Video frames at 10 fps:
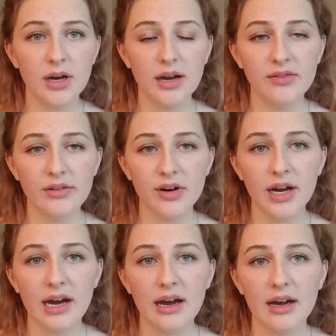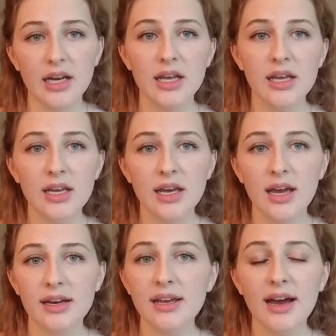I've never had
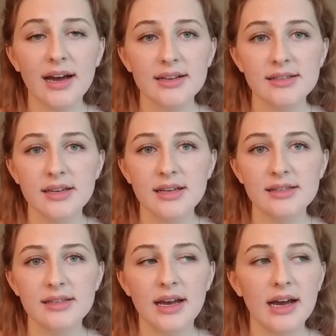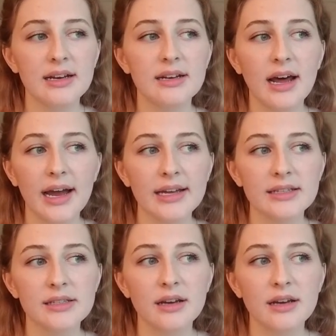any accidents at night.